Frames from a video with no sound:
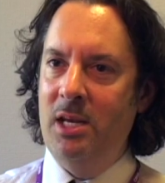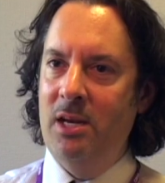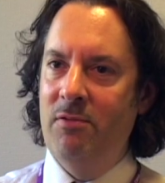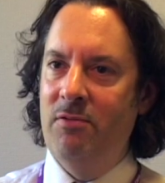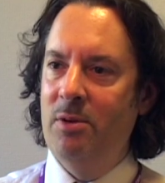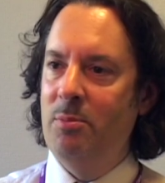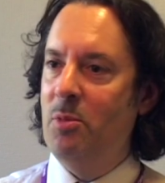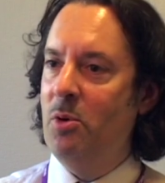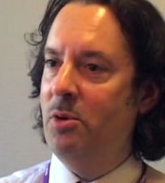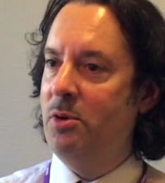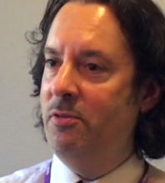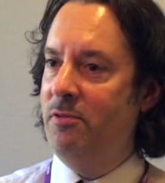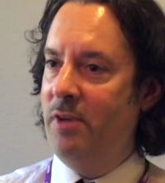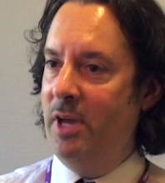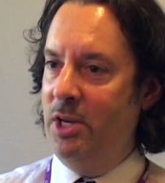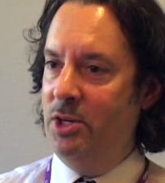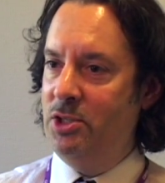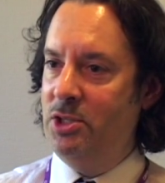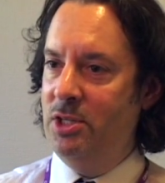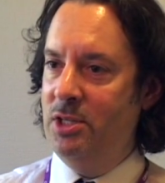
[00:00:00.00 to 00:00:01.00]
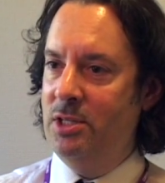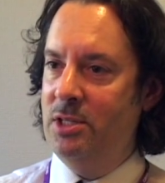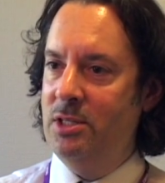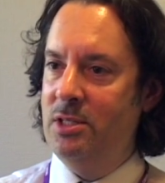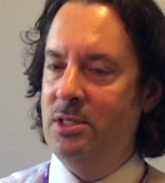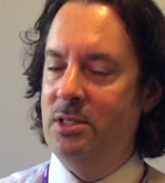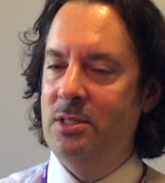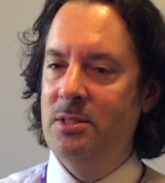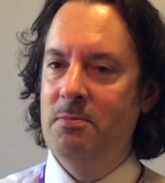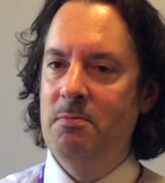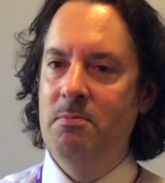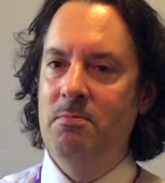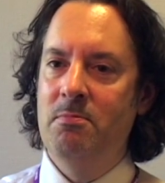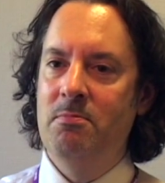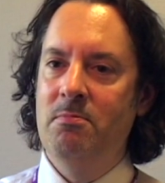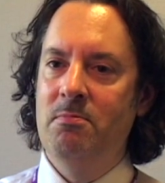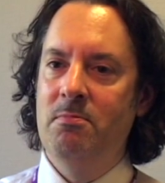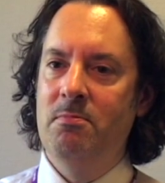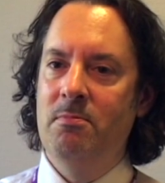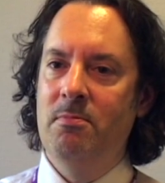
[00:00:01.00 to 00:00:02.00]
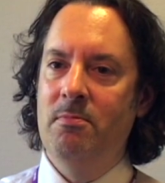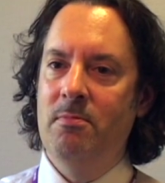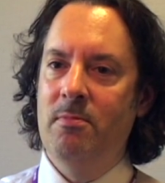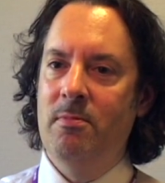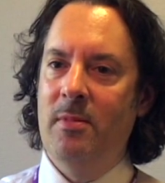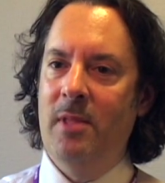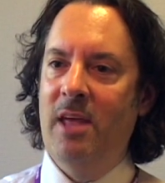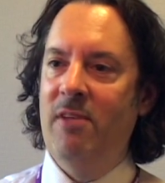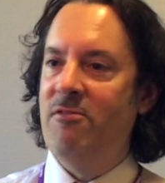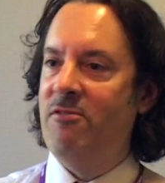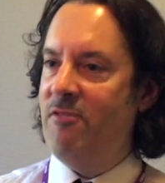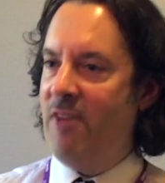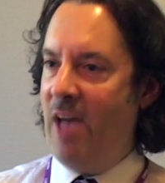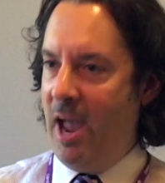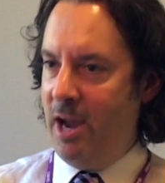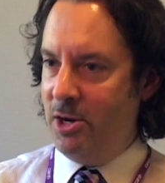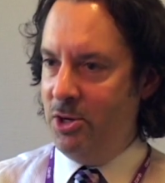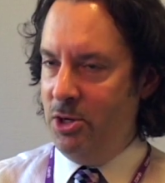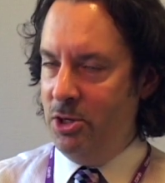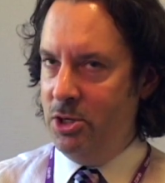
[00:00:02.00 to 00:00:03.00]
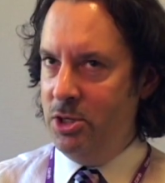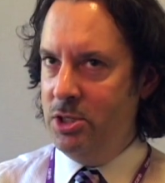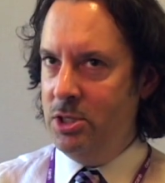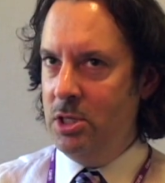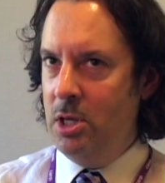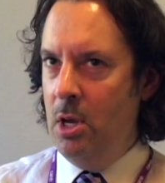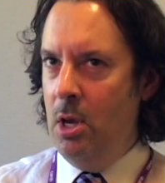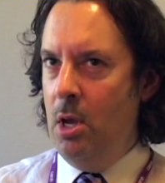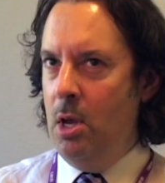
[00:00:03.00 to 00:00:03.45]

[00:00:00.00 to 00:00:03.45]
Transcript: different motivations and factors.